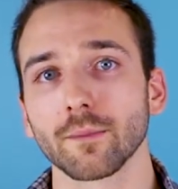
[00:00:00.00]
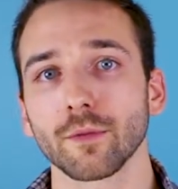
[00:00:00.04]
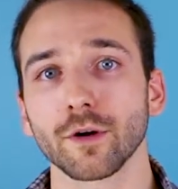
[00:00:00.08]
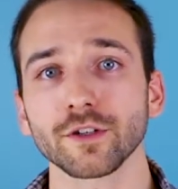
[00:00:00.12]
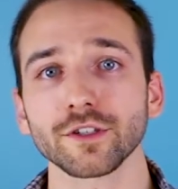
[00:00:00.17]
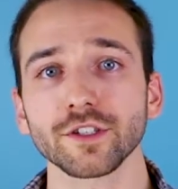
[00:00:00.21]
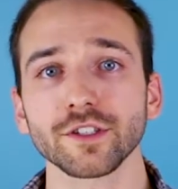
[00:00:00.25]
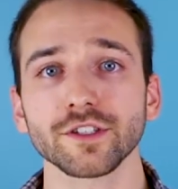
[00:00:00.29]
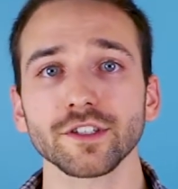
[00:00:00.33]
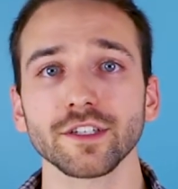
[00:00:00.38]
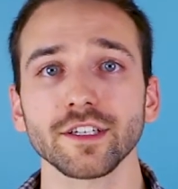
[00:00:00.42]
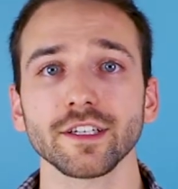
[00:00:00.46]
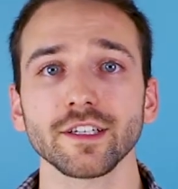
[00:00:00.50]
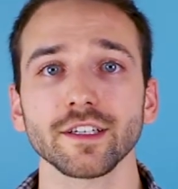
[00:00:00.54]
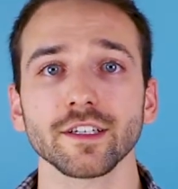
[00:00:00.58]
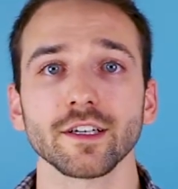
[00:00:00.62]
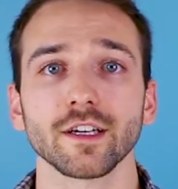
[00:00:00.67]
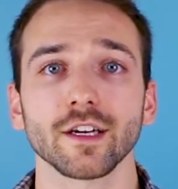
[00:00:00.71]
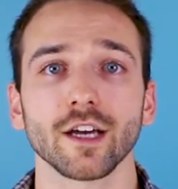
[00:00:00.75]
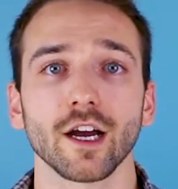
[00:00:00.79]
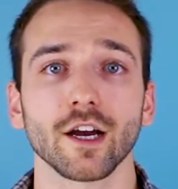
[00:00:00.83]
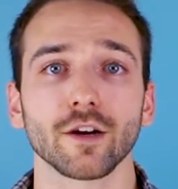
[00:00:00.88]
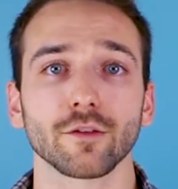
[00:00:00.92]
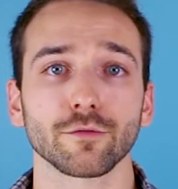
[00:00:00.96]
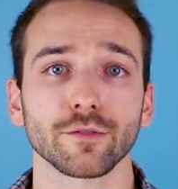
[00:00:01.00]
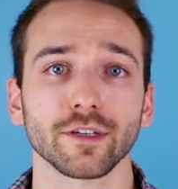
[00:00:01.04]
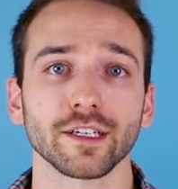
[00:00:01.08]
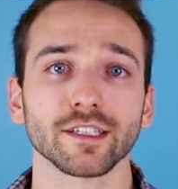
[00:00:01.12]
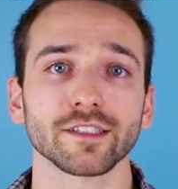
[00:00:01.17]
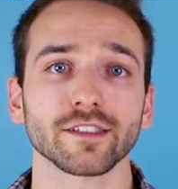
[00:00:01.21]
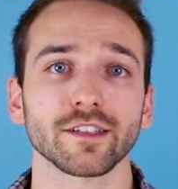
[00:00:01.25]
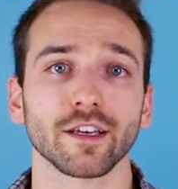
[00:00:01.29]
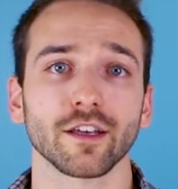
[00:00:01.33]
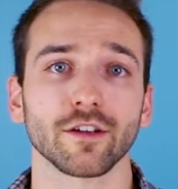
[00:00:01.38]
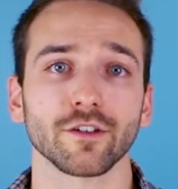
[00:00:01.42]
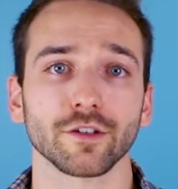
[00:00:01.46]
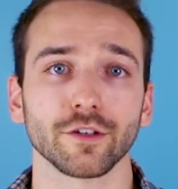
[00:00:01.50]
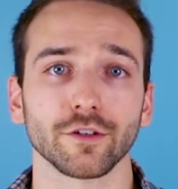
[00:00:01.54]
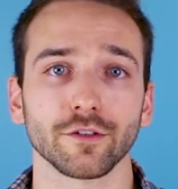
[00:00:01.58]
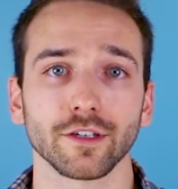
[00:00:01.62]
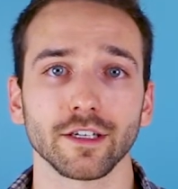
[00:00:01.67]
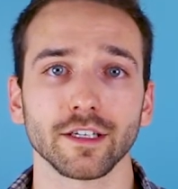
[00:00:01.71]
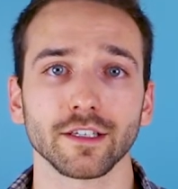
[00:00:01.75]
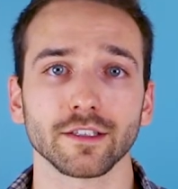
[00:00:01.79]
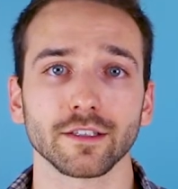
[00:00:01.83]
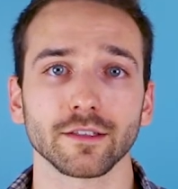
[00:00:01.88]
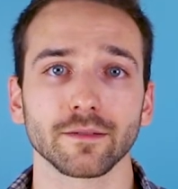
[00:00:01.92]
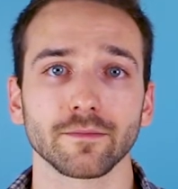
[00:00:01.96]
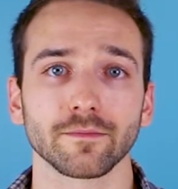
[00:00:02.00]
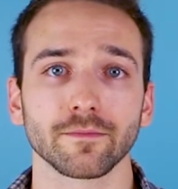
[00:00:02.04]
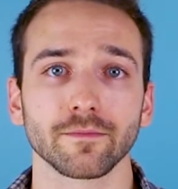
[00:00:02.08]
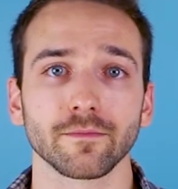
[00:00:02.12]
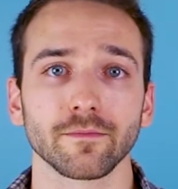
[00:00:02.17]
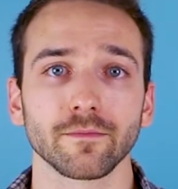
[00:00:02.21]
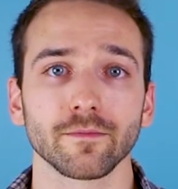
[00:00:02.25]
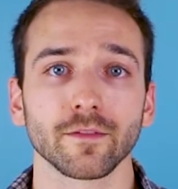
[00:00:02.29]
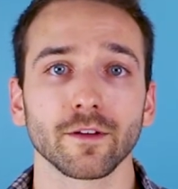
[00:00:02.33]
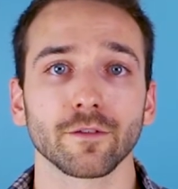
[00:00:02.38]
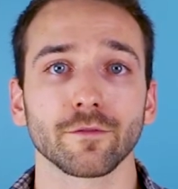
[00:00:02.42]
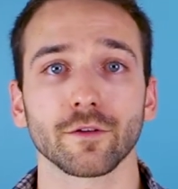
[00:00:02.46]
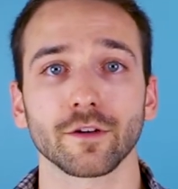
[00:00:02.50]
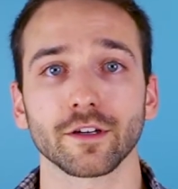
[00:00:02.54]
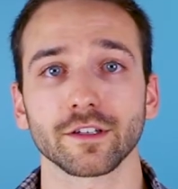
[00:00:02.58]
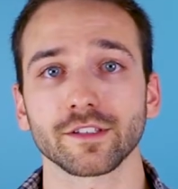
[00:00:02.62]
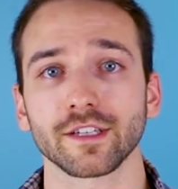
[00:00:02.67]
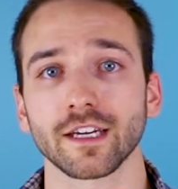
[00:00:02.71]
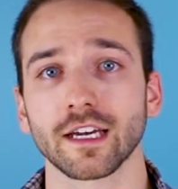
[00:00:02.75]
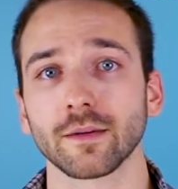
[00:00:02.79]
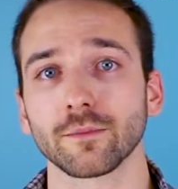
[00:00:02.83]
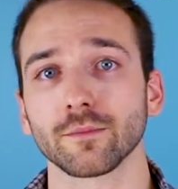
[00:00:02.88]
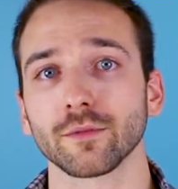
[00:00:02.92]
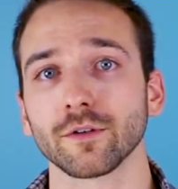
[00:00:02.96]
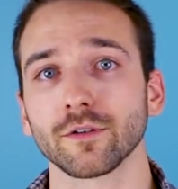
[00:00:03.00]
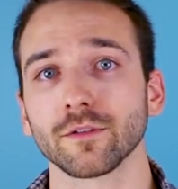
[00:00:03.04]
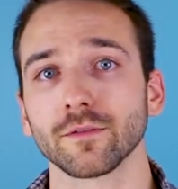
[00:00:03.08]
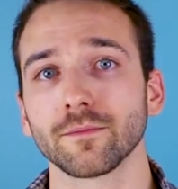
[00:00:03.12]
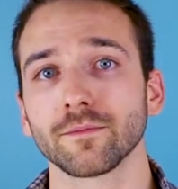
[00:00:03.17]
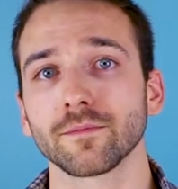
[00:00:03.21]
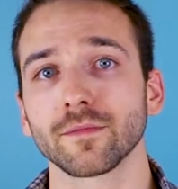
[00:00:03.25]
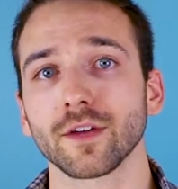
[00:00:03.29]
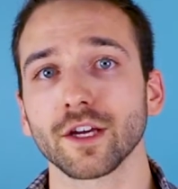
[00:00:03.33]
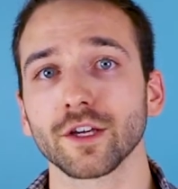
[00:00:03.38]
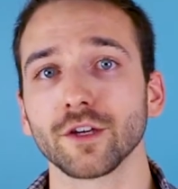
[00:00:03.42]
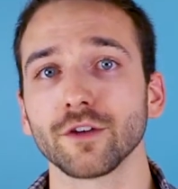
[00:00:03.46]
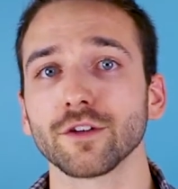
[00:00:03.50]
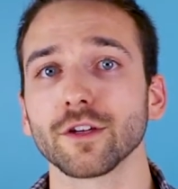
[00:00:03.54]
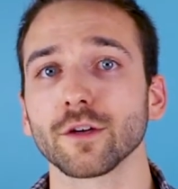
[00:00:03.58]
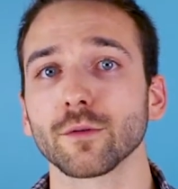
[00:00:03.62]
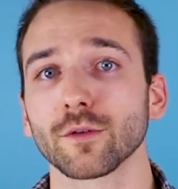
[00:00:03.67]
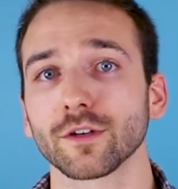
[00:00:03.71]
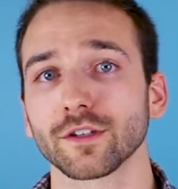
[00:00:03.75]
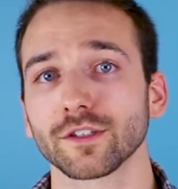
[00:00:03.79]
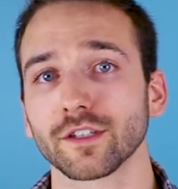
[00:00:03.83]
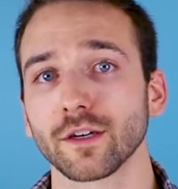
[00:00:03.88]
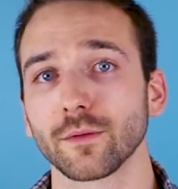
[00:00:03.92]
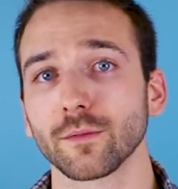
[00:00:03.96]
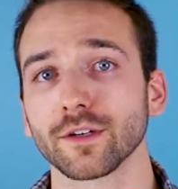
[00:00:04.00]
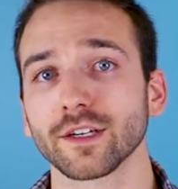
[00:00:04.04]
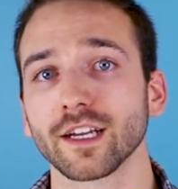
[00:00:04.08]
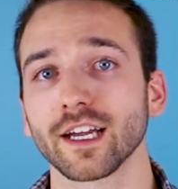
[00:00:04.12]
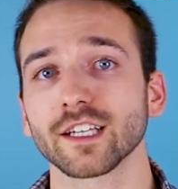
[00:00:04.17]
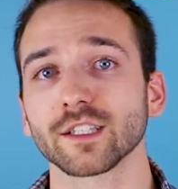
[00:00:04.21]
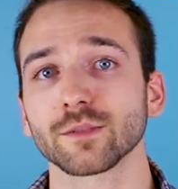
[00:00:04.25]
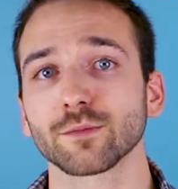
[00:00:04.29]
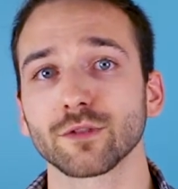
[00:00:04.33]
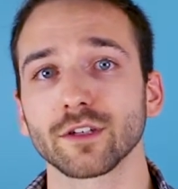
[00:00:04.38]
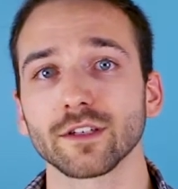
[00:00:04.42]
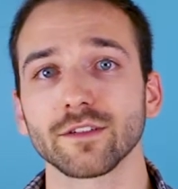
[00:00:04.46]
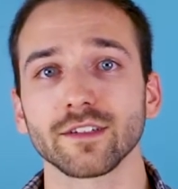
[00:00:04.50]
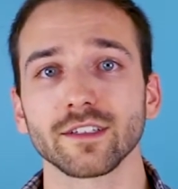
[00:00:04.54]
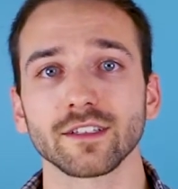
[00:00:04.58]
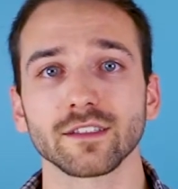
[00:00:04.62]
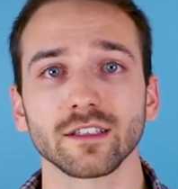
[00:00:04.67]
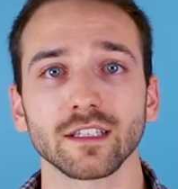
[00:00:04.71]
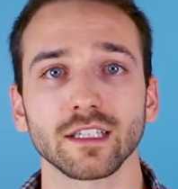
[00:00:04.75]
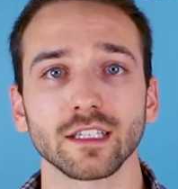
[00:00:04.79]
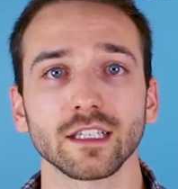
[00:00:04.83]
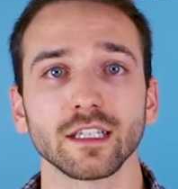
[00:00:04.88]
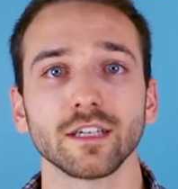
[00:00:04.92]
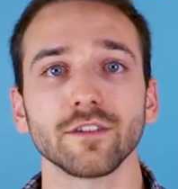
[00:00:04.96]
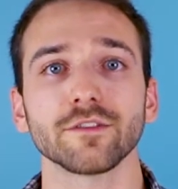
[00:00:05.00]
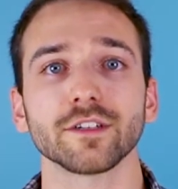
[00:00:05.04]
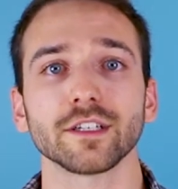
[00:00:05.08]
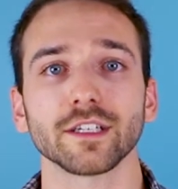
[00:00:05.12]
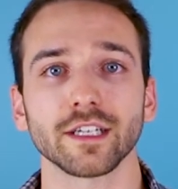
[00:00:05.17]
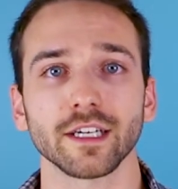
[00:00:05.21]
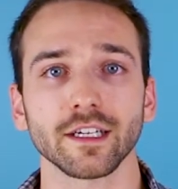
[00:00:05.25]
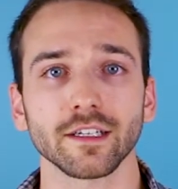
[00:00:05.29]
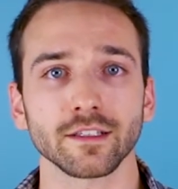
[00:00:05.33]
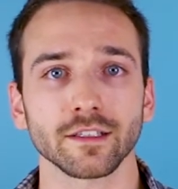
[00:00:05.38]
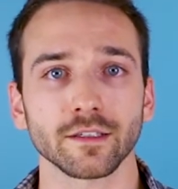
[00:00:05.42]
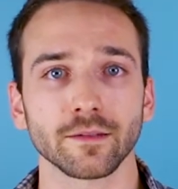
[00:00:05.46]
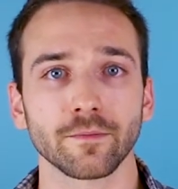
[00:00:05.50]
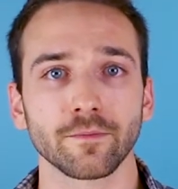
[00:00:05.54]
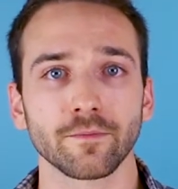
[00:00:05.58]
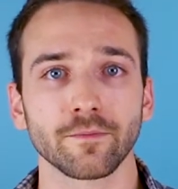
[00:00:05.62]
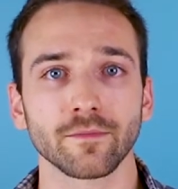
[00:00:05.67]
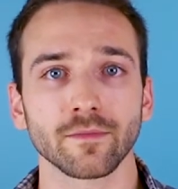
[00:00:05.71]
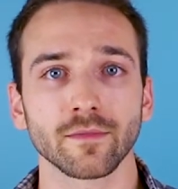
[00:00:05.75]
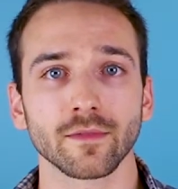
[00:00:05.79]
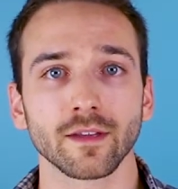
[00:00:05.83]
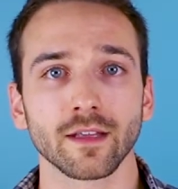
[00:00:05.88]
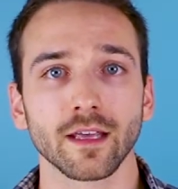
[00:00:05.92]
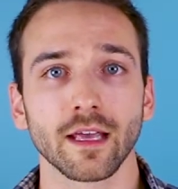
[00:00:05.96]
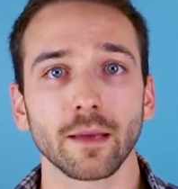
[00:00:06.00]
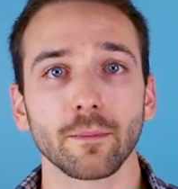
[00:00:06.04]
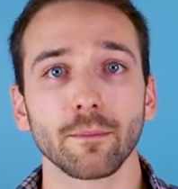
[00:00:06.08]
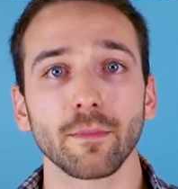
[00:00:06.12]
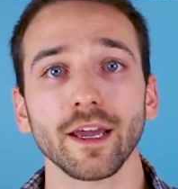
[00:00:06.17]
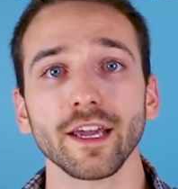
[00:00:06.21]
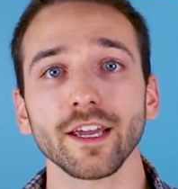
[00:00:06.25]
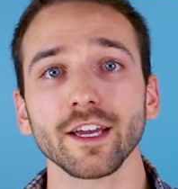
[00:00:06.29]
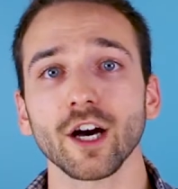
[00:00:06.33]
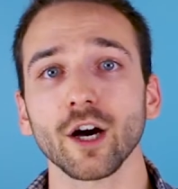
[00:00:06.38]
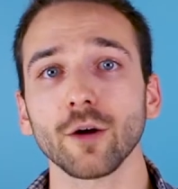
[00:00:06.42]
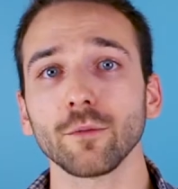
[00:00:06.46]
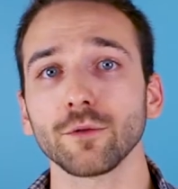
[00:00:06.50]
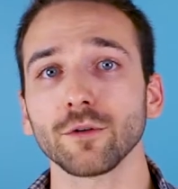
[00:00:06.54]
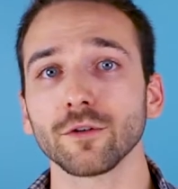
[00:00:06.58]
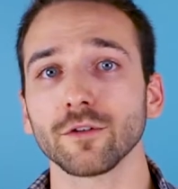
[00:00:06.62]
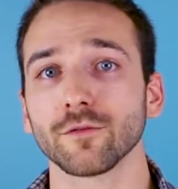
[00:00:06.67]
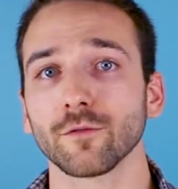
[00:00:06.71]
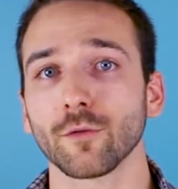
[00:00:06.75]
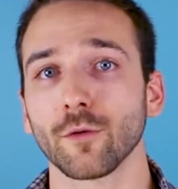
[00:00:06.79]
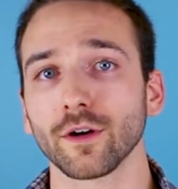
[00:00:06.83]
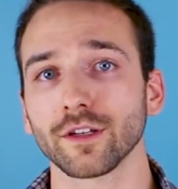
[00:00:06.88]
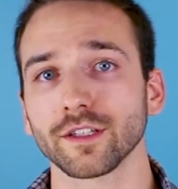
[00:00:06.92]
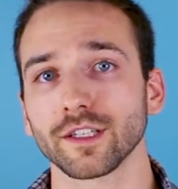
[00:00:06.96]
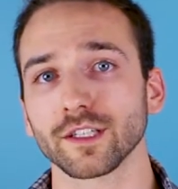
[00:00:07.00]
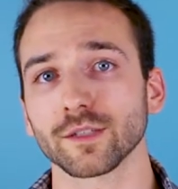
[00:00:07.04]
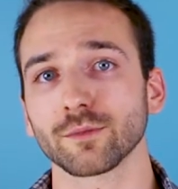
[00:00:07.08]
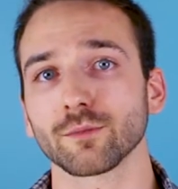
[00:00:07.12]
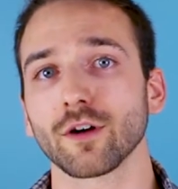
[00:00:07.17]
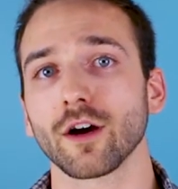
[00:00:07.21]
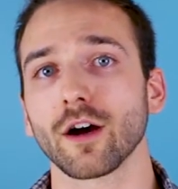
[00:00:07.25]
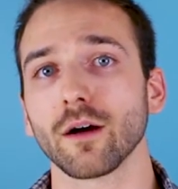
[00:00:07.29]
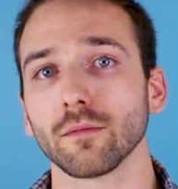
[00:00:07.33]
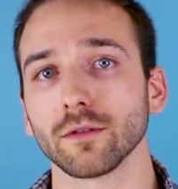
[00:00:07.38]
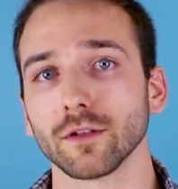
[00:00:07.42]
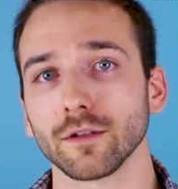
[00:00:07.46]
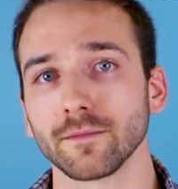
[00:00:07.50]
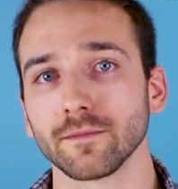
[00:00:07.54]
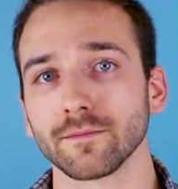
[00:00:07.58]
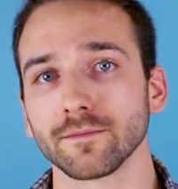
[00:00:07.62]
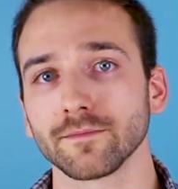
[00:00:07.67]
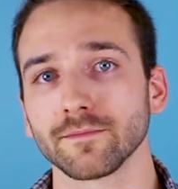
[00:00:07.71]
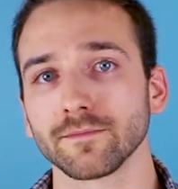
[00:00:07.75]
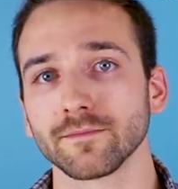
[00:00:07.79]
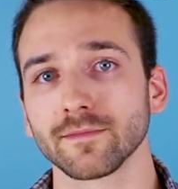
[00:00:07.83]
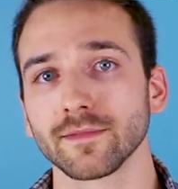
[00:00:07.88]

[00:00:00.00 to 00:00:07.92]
Purchasing a resale unit, for example, a unit where someone has previously lived in it, may help you avoid this problem.